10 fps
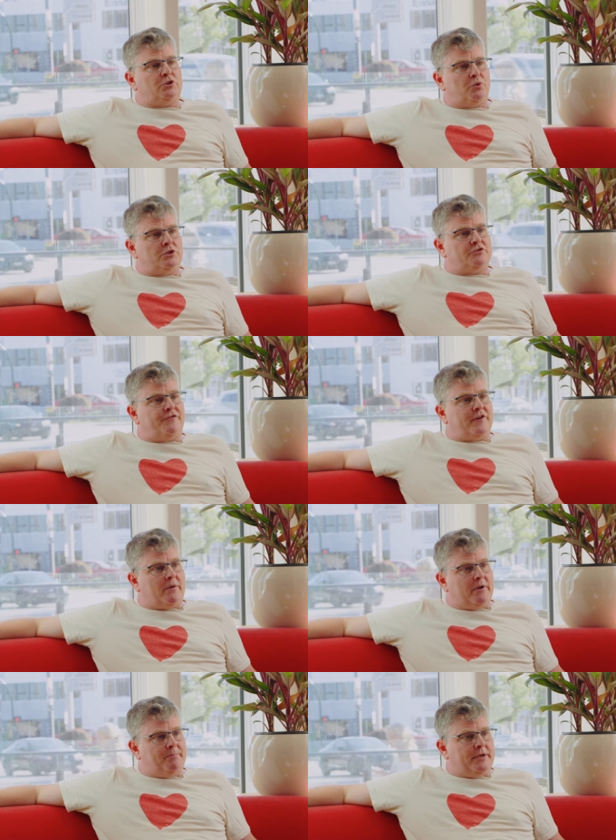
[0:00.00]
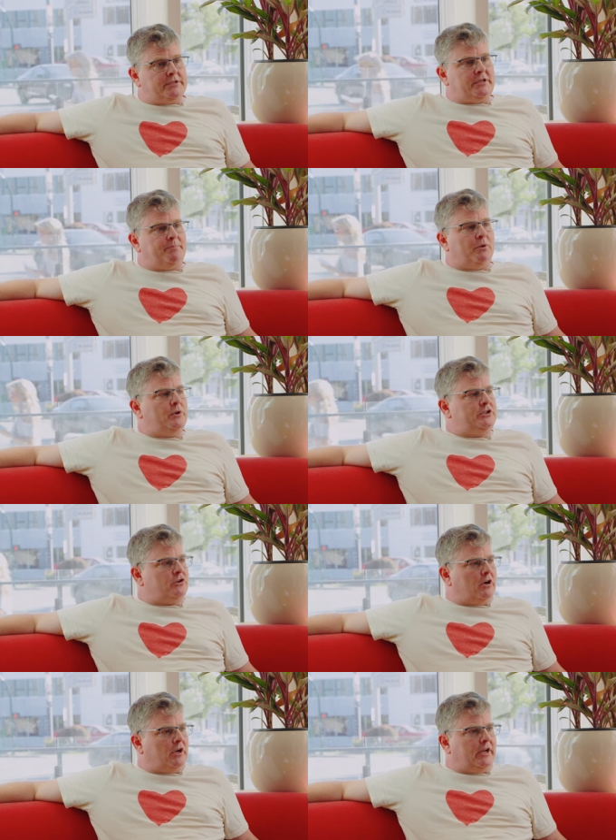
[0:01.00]
which was very busy, but we
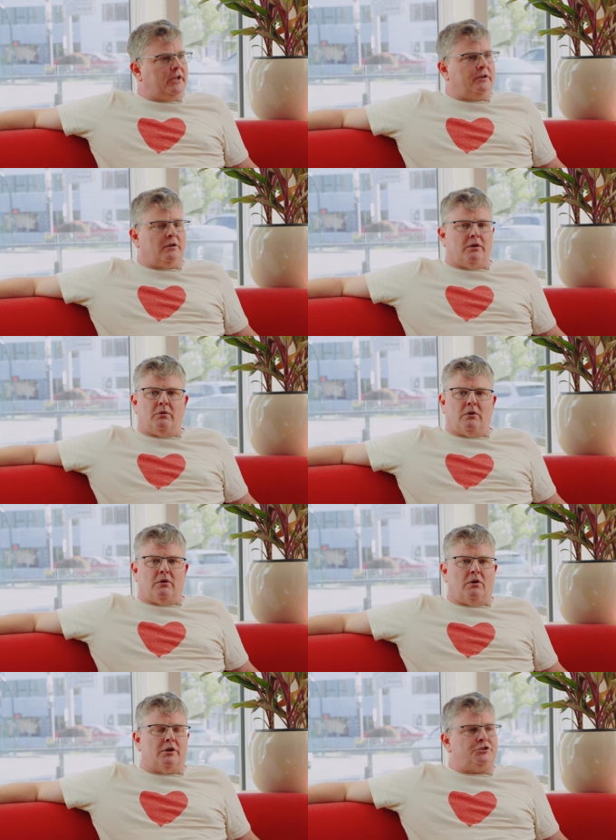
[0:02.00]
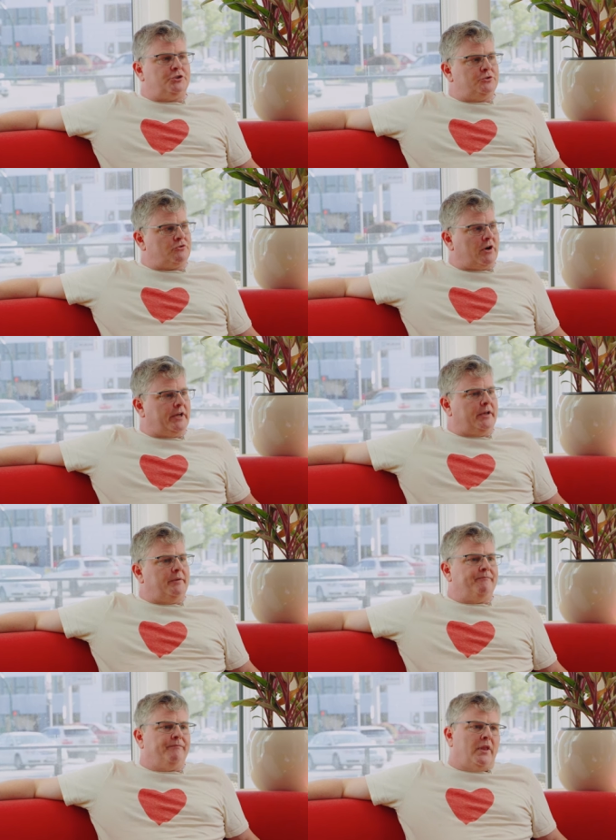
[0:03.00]
started it, you know, on a shoestring.
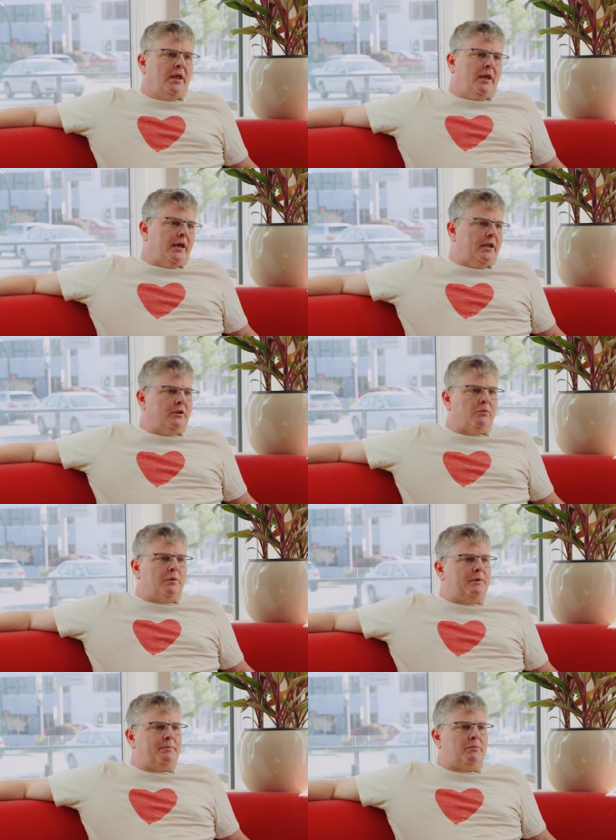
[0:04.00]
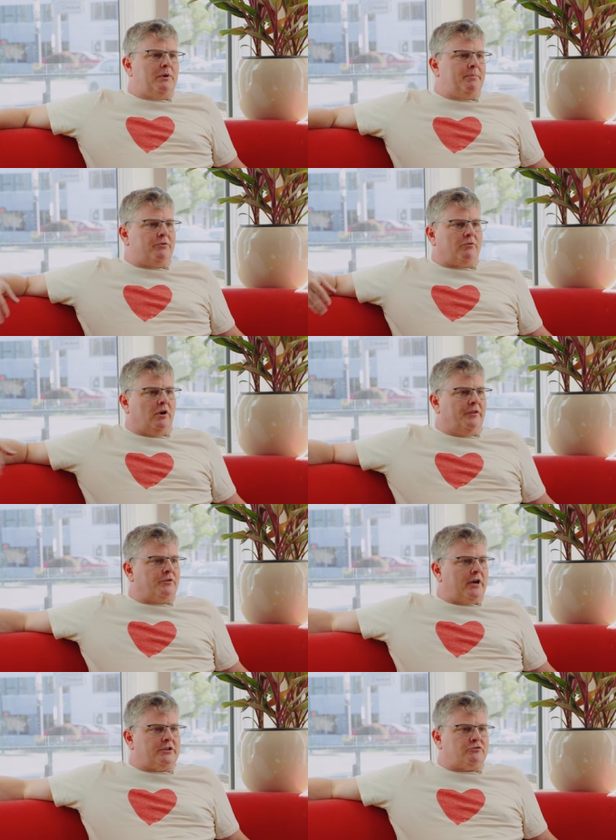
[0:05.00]
And you know, we, we've been, we've been through all the
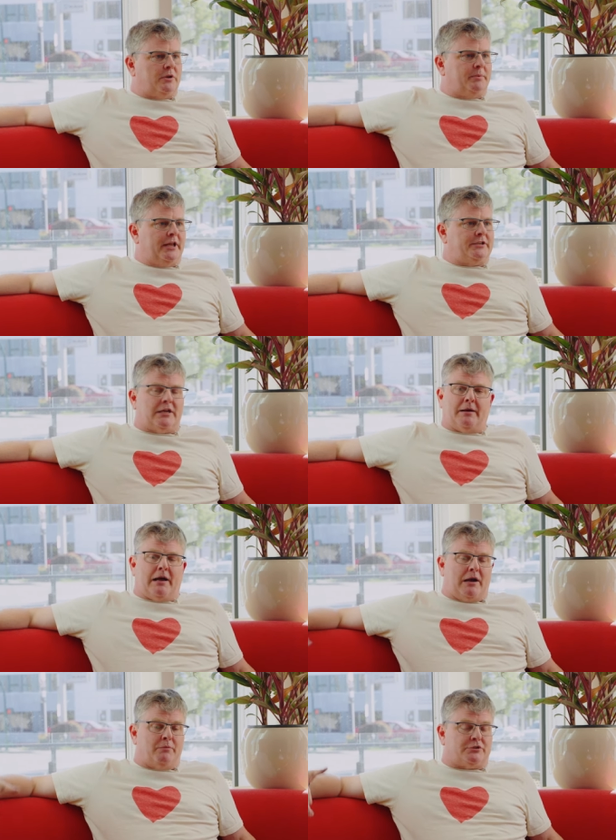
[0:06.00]
trials and tribulations. I, I